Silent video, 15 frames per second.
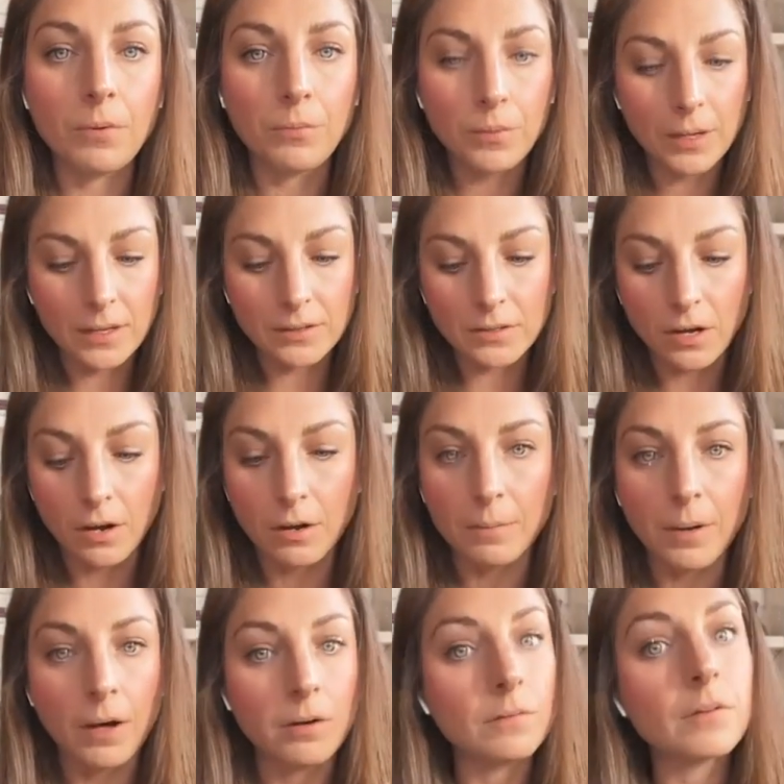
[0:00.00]
but we can talk
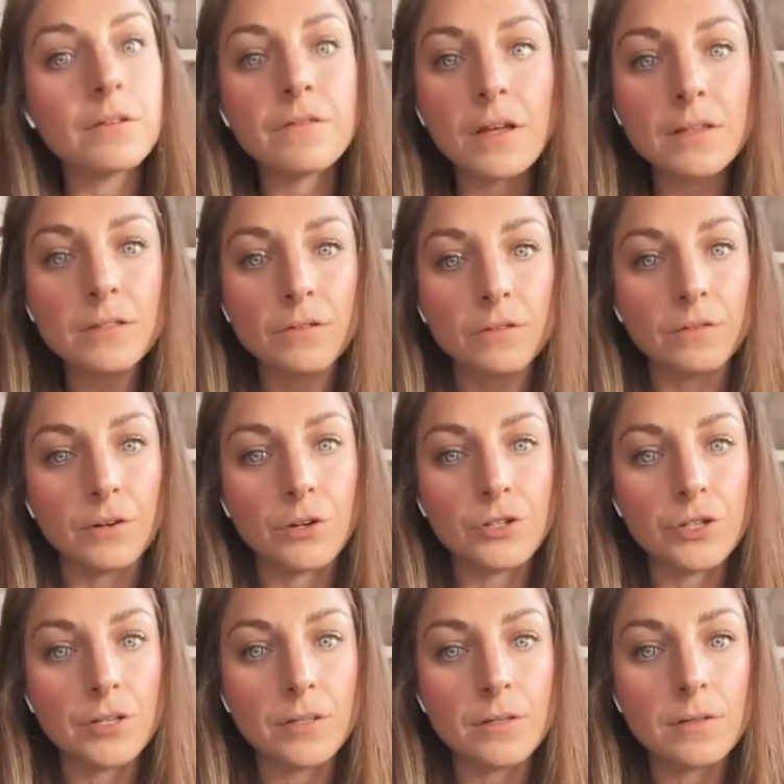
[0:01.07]
about the Vestal
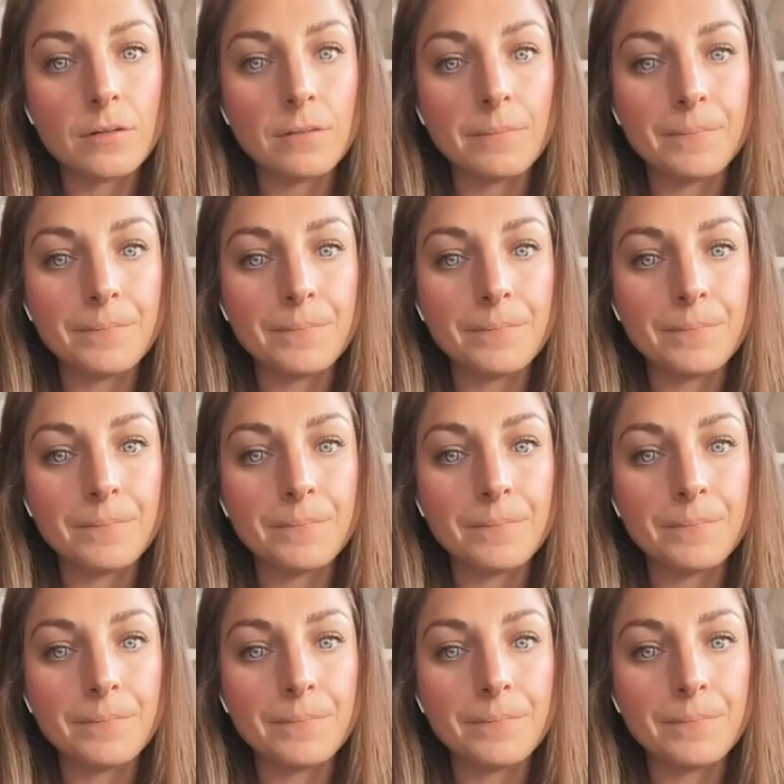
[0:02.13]
virgins.